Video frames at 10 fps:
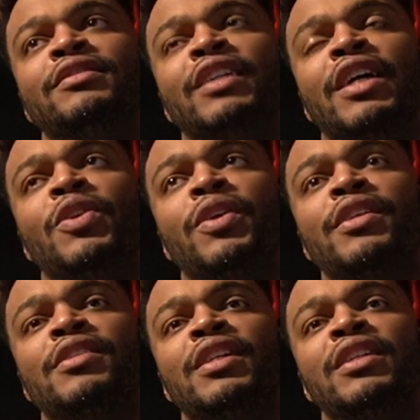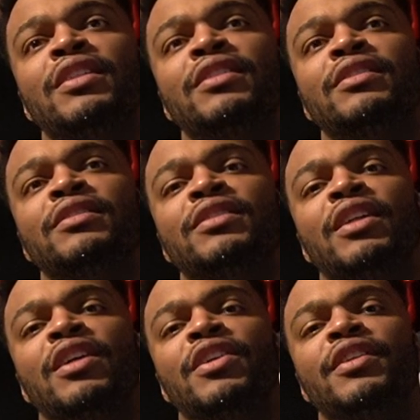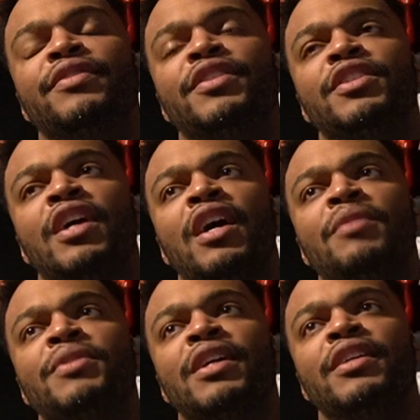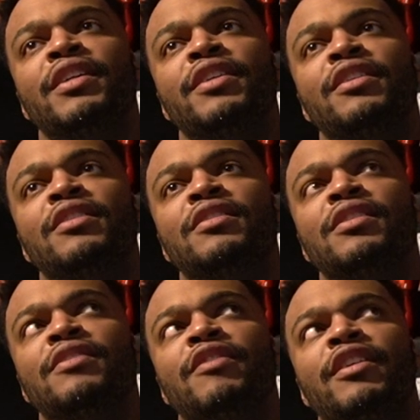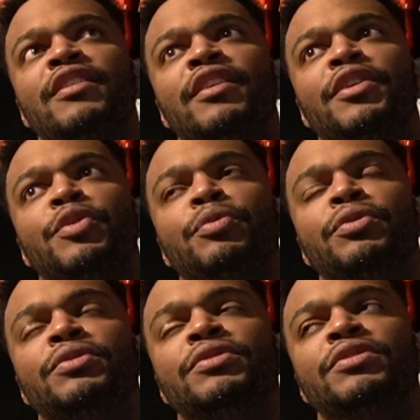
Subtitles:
I know they say hunting for jobs out here is very terrible.